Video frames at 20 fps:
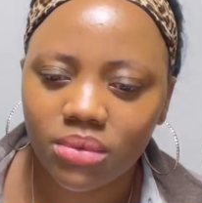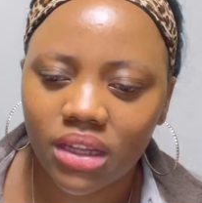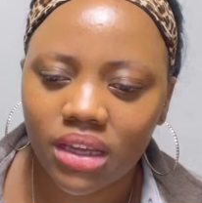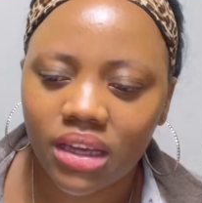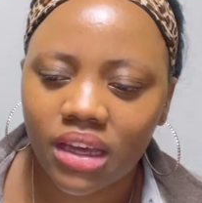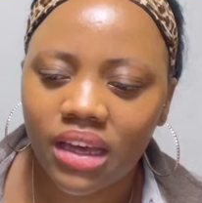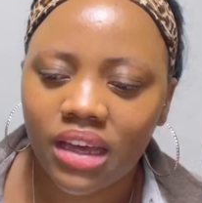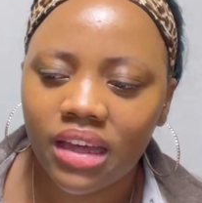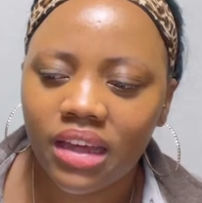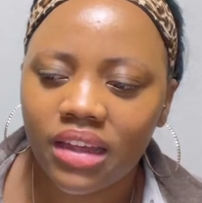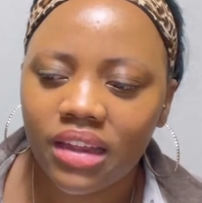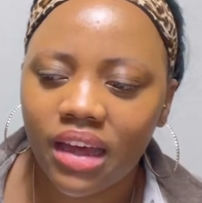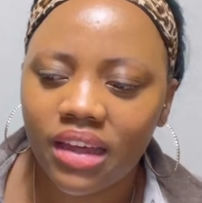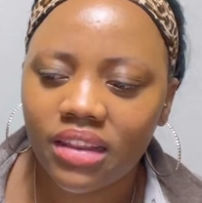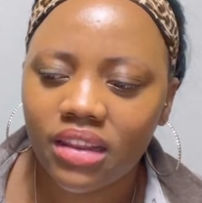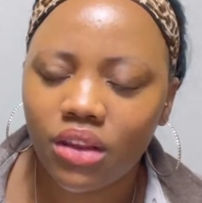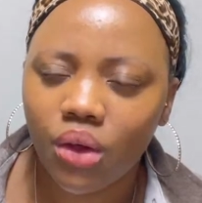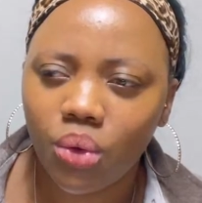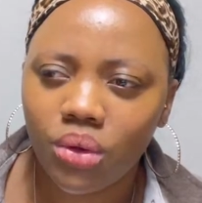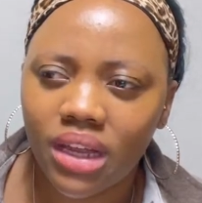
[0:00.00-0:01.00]
Like, I
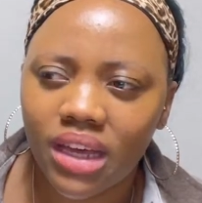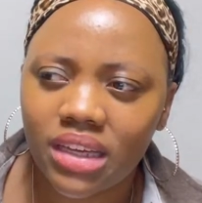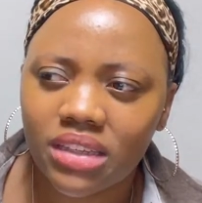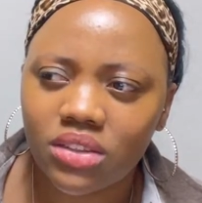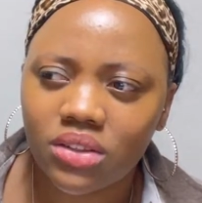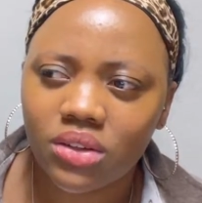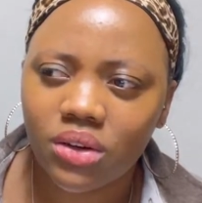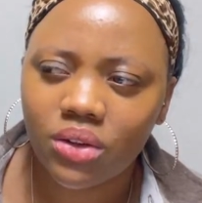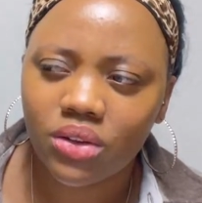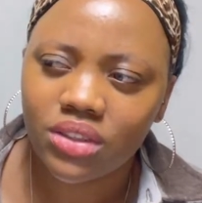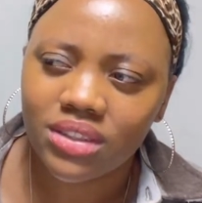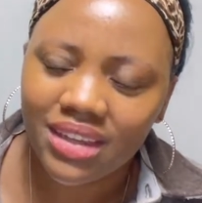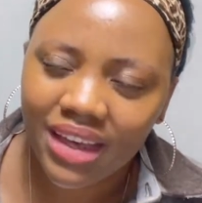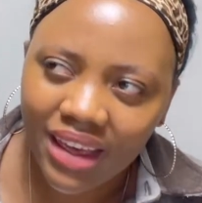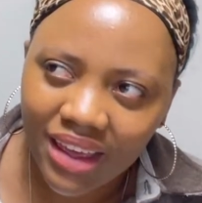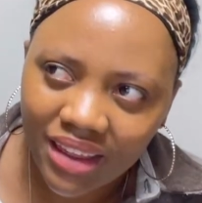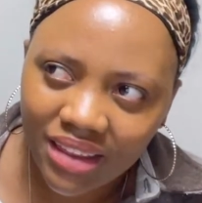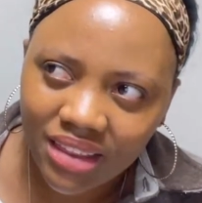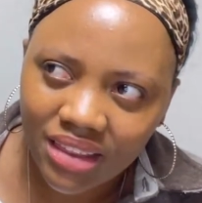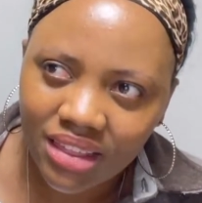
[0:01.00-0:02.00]
know like it's on the
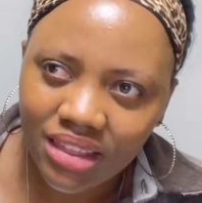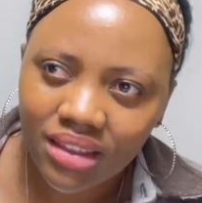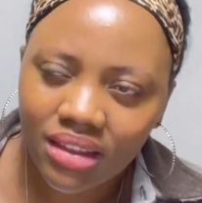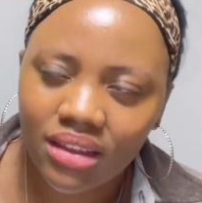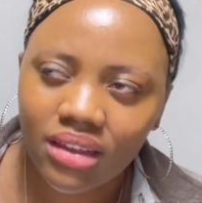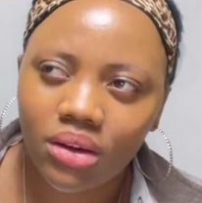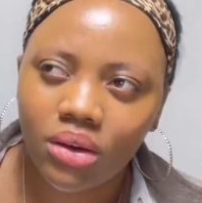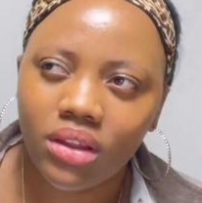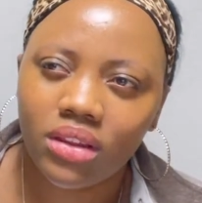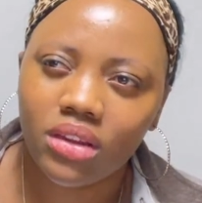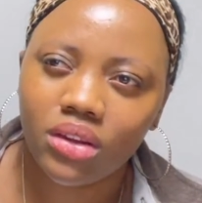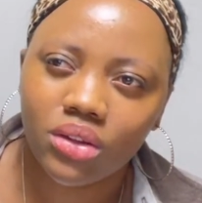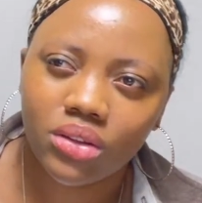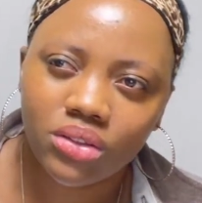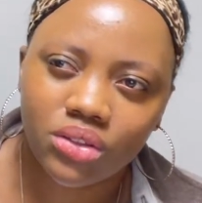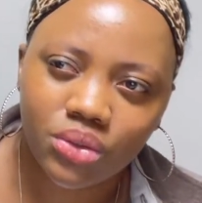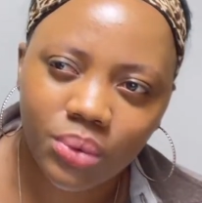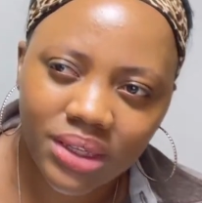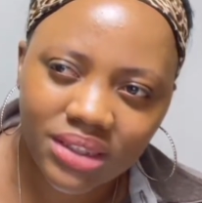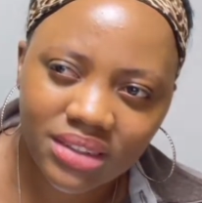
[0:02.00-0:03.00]
10th and then on the
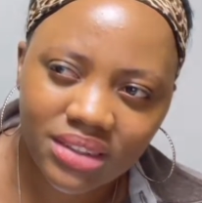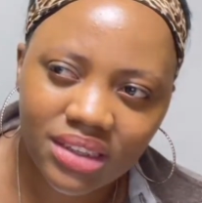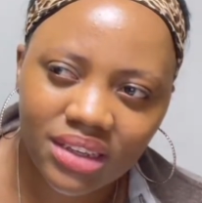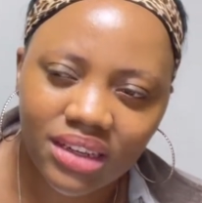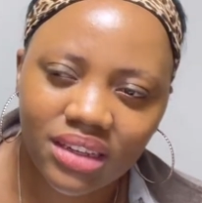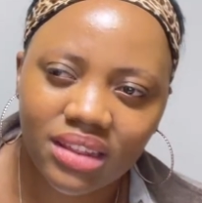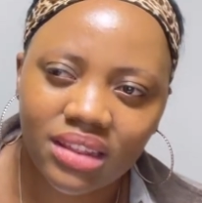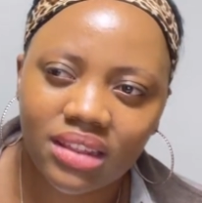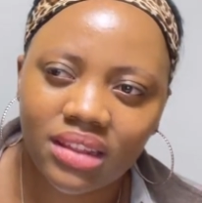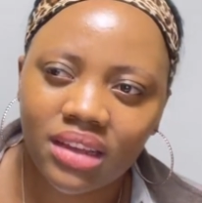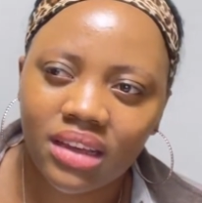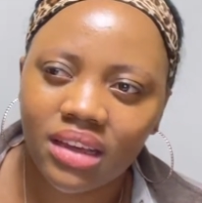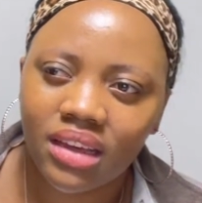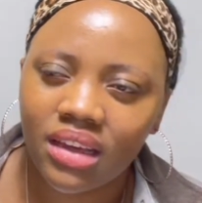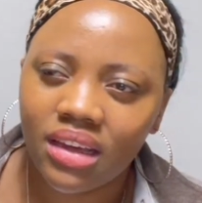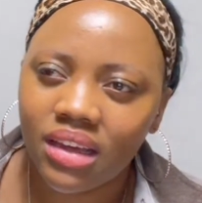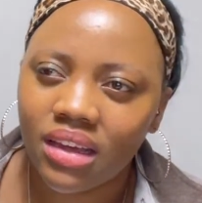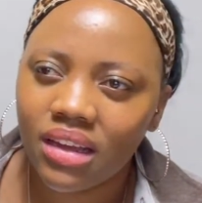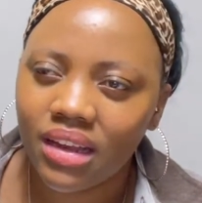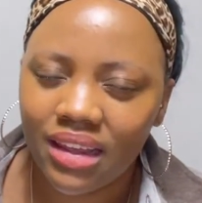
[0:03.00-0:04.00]
20th,
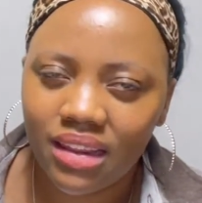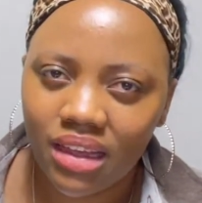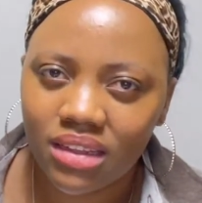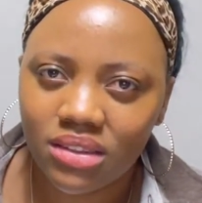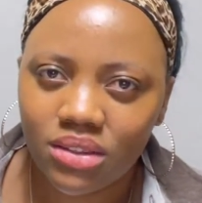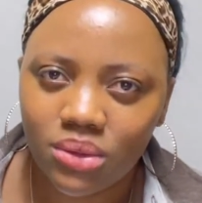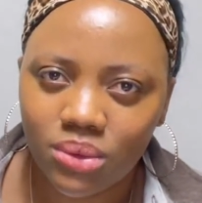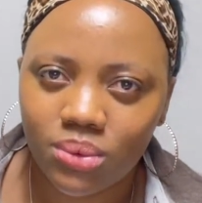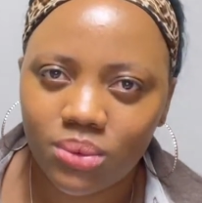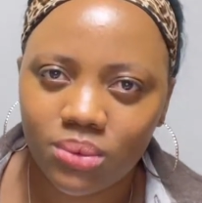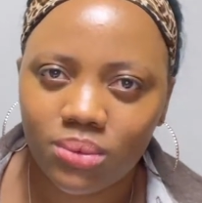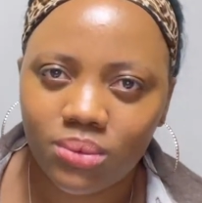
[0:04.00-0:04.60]
like that. So